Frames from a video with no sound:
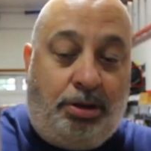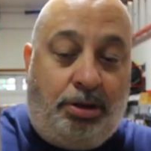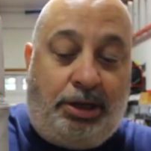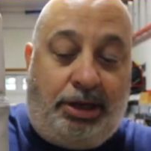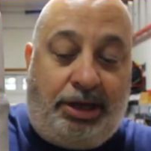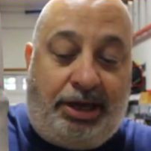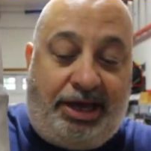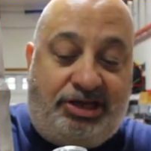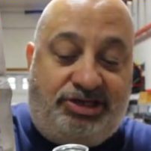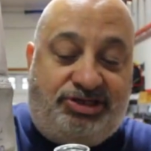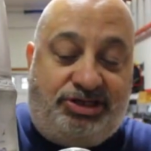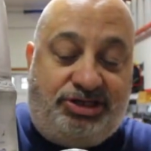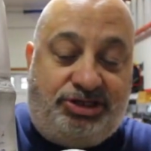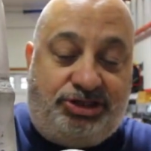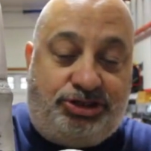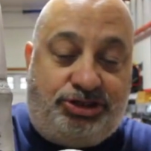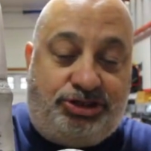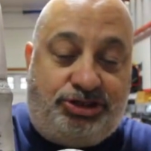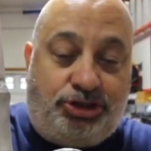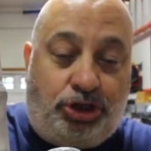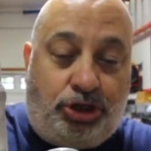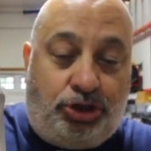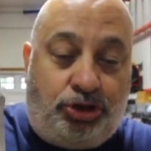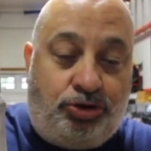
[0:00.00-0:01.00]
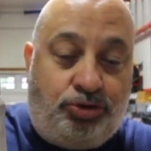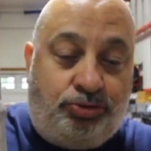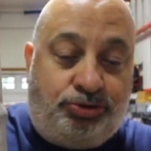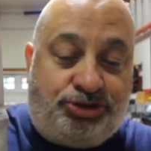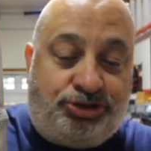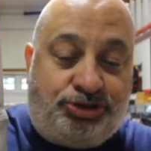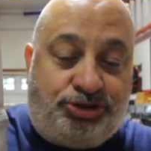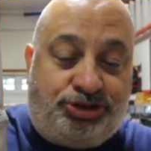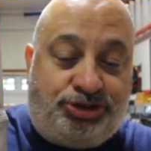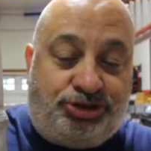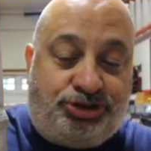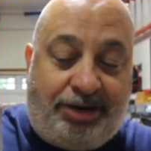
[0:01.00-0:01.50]
has this
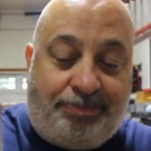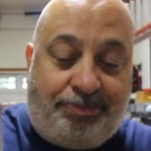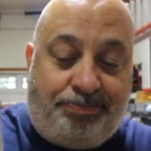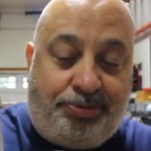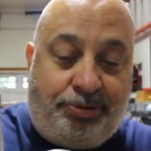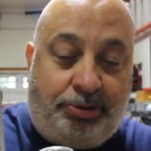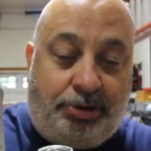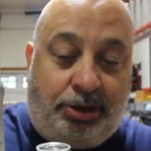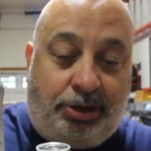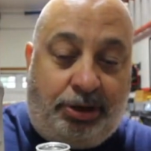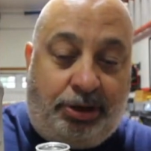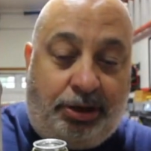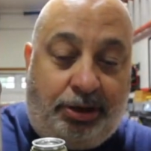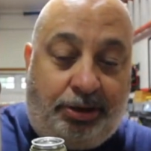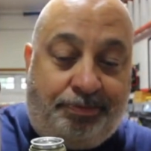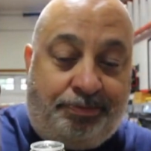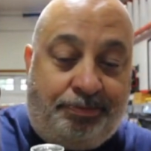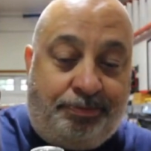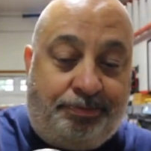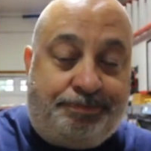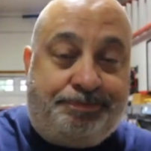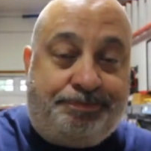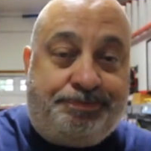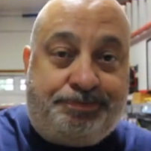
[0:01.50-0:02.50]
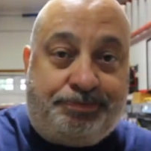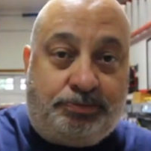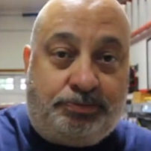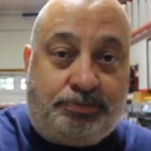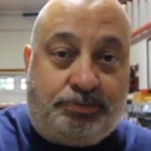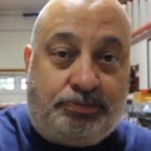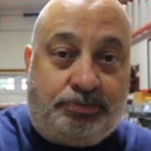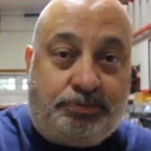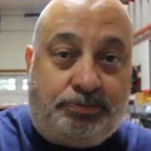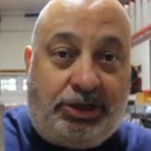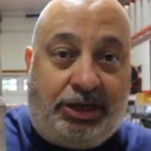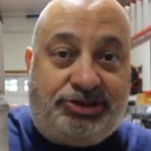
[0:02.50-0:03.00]
U-shape,
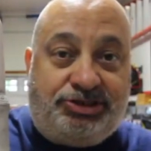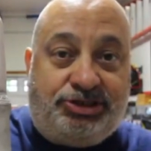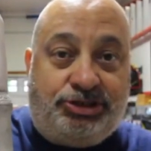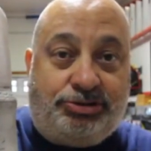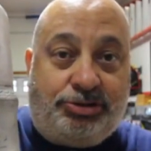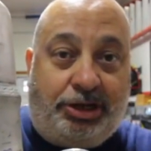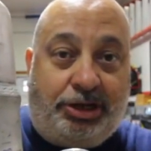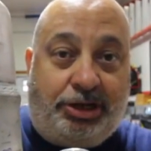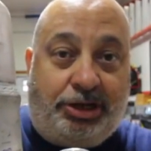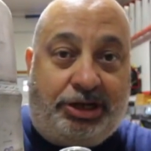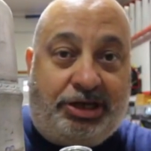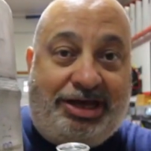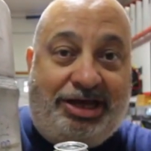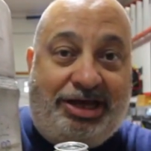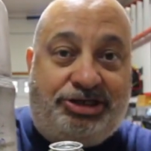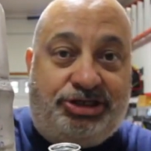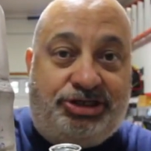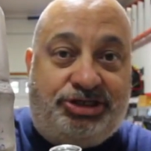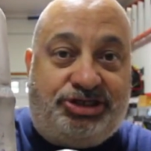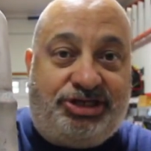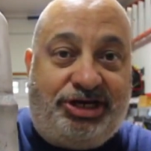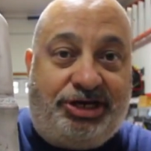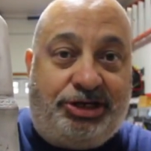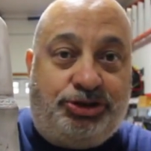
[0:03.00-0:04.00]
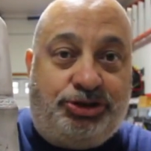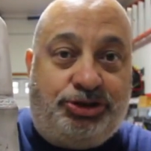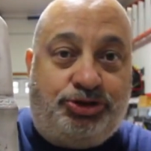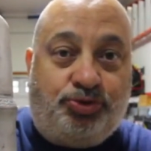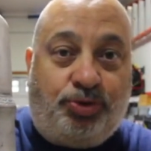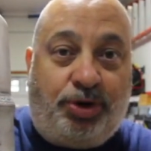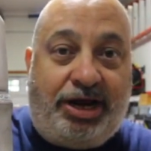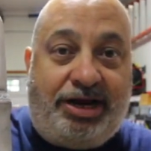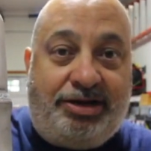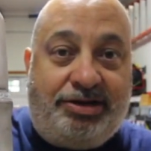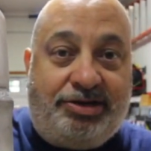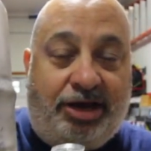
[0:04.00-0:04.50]
has this like kitchen sink
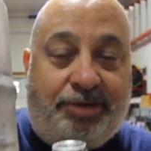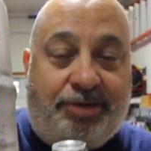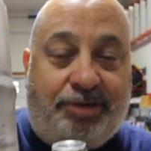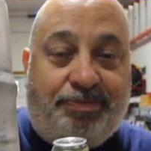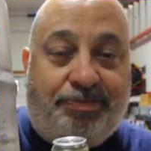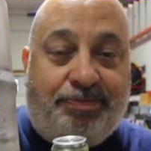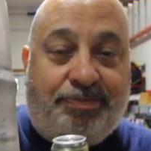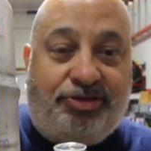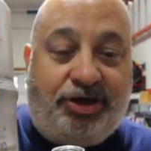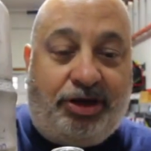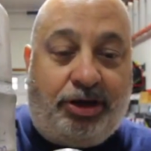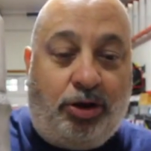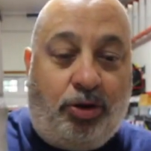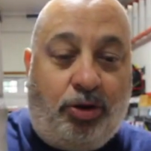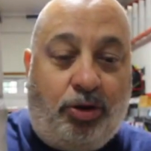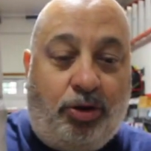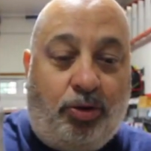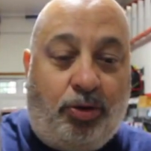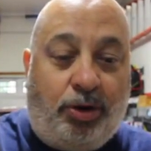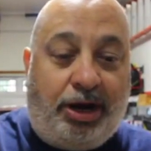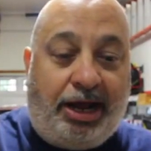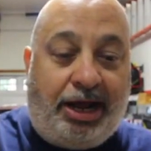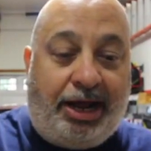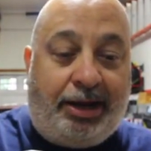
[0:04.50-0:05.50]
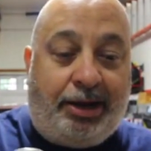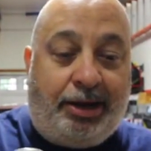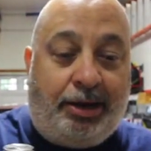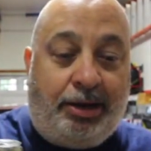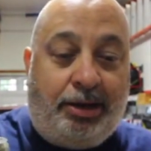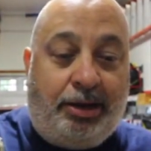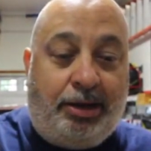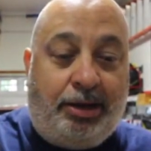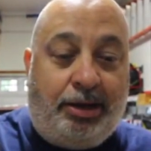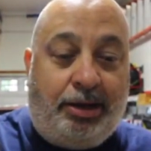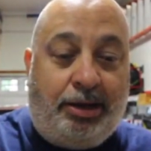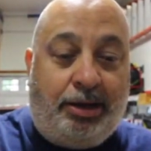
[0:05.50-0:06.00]
drain type of thing going on,
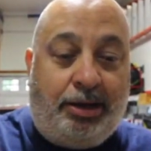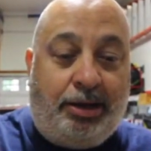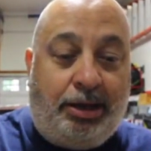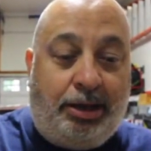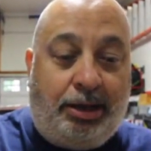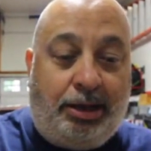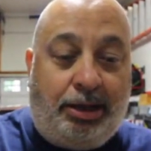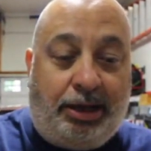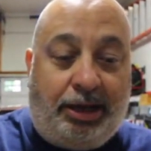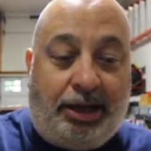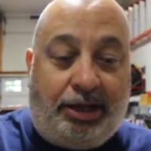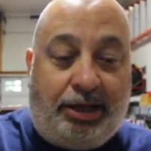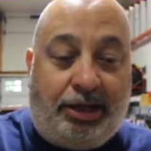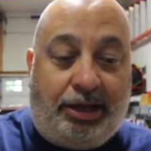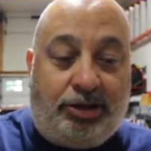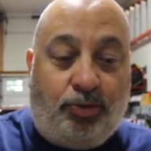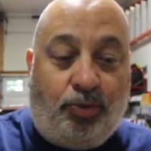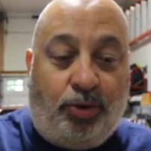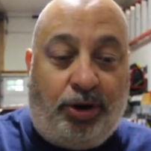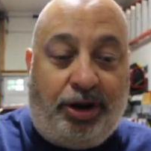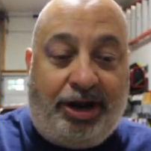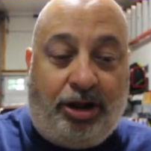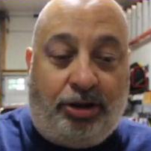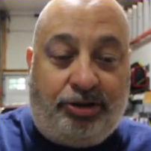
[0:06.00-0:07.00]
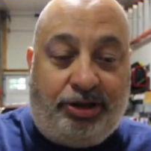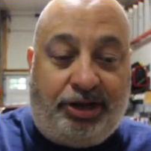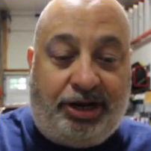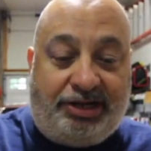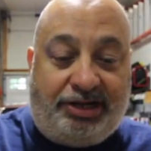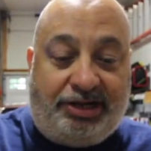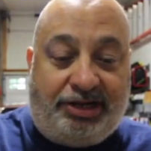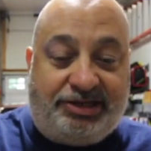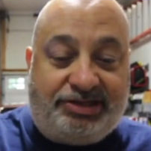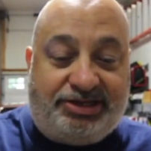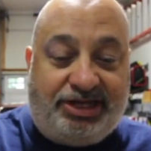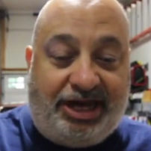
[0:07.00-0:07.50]
and the one outlet
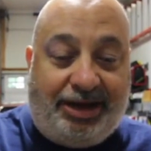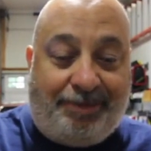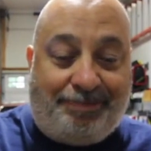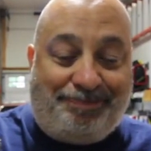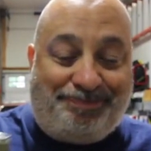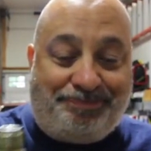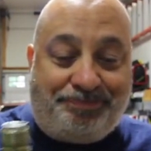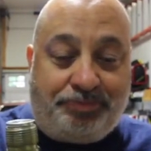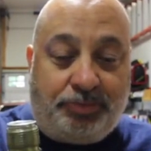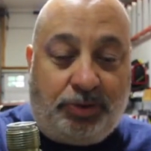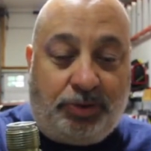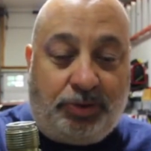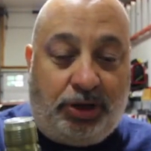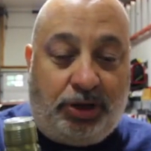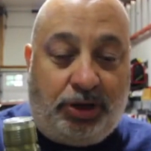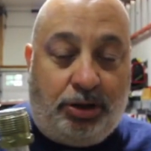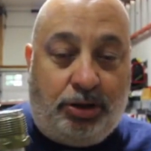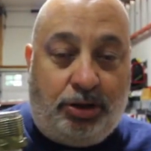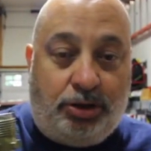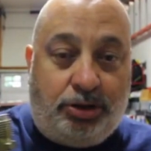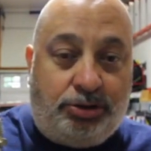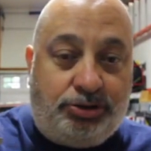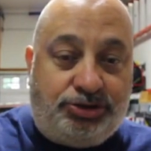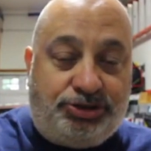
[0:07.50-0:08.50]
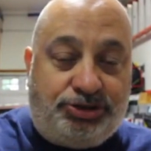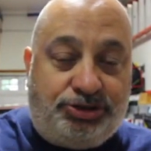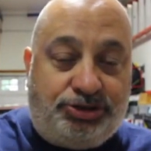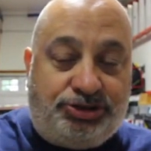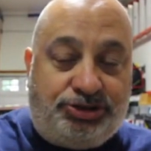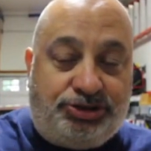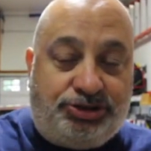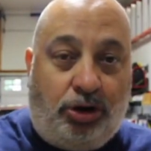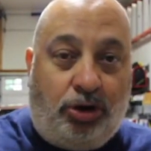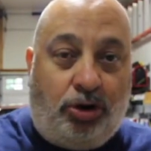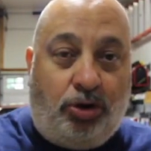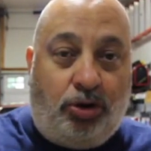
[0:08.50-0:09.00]
on top.
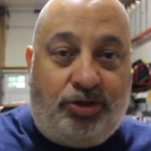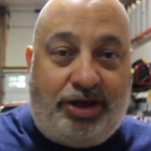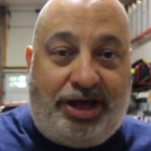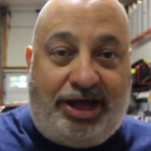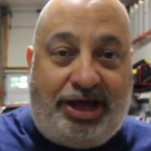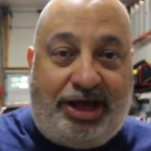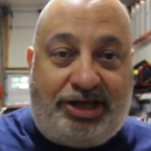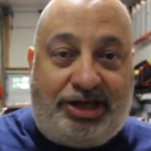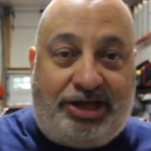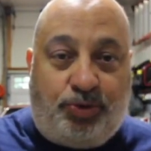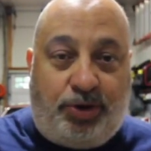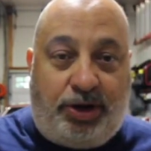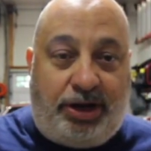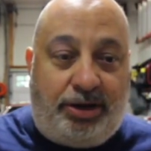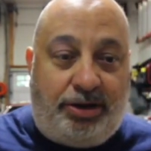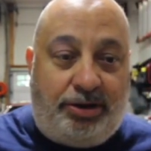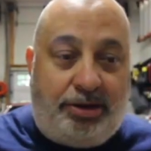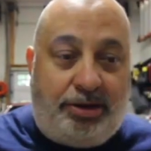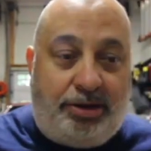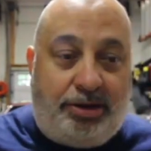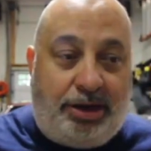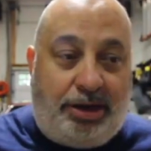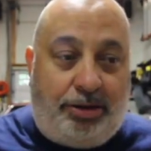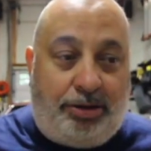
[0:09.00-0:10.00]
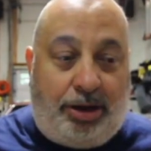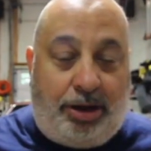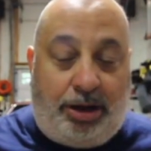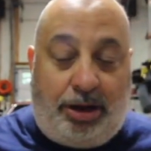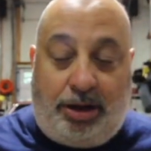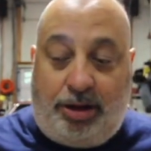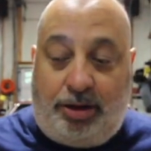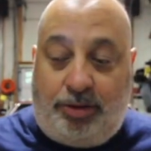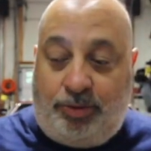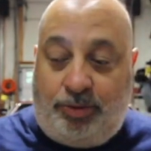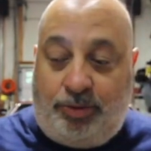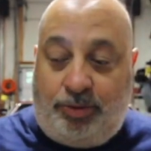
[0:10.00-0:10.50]
So that's when
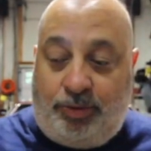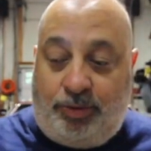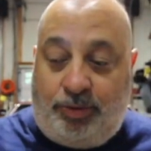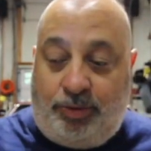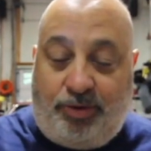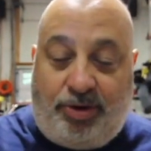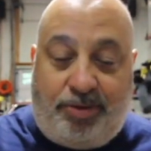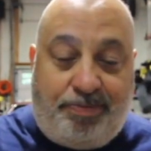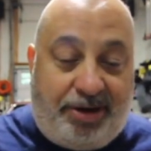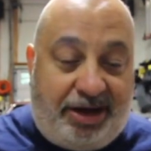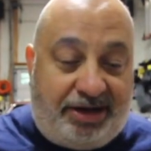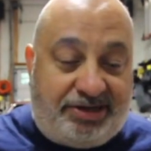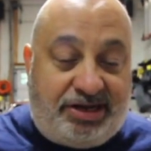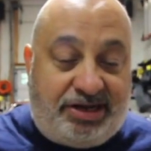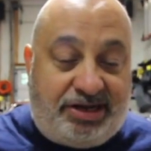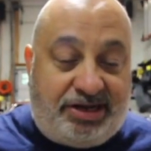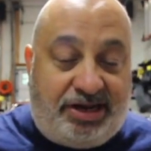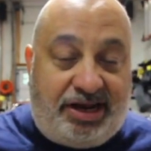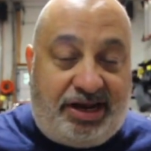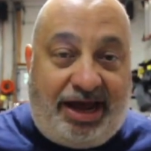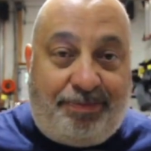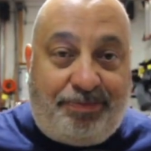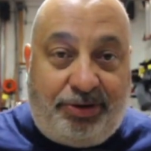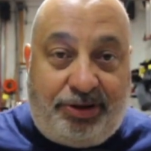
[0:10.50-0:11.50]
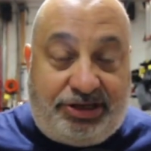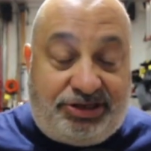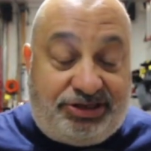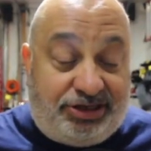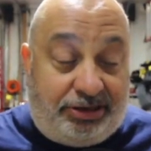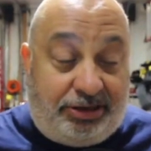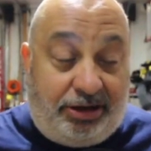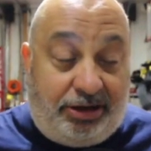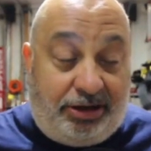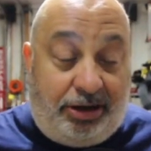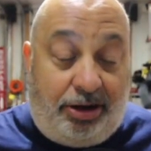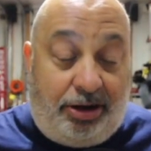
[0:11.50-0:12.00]
I went back to Napa, they
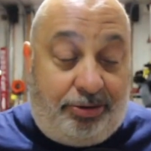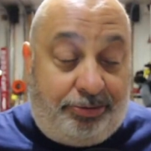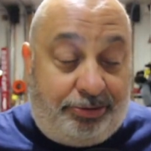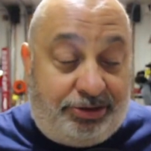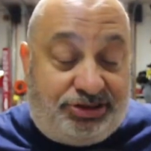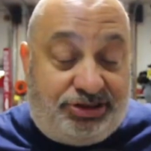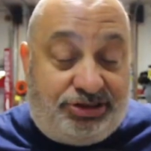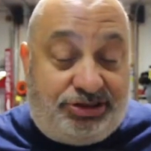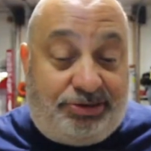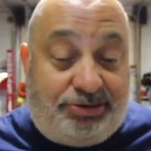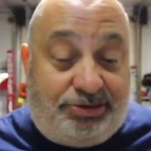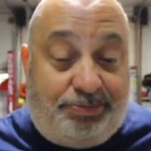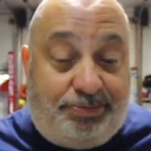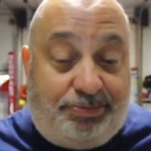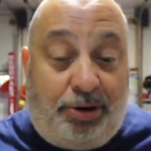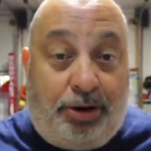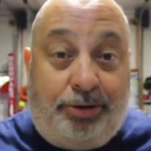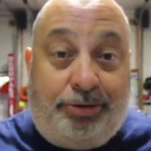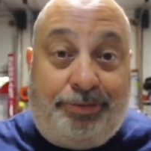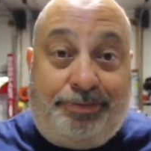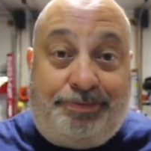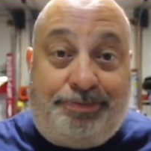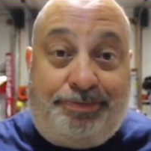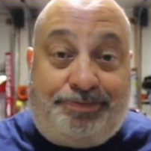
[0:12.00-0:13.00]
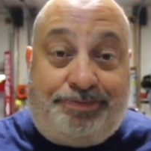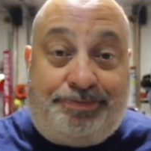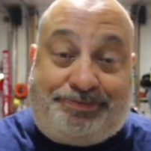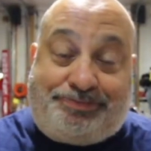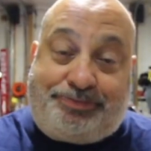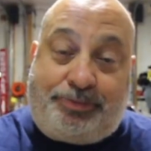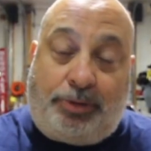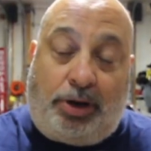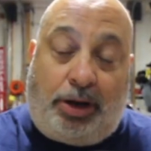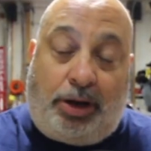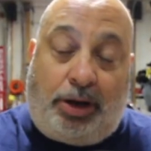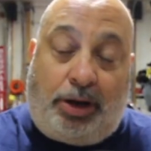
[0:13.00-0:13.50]
said, no, this is the part.
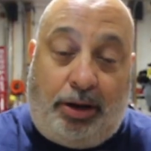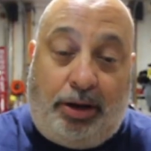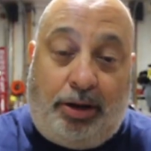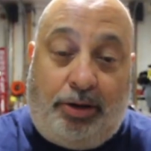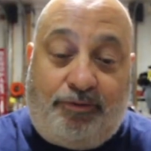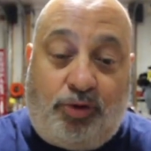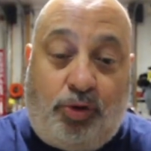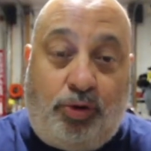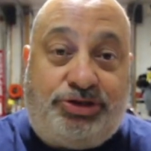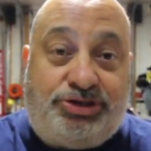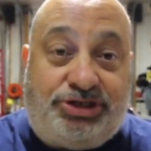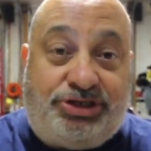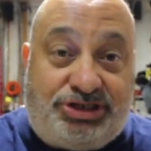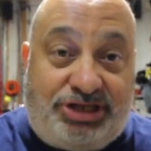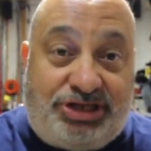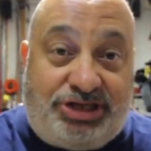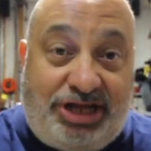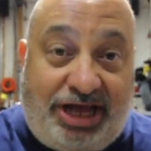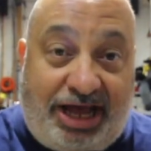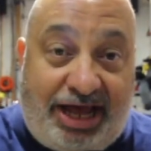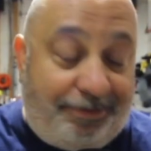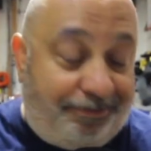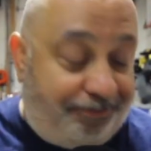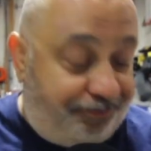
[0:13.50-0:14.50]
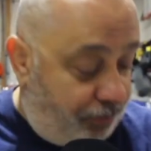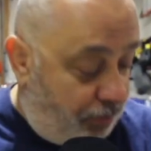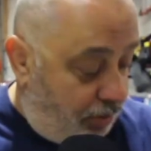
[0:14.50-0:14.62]
Of course, it's not.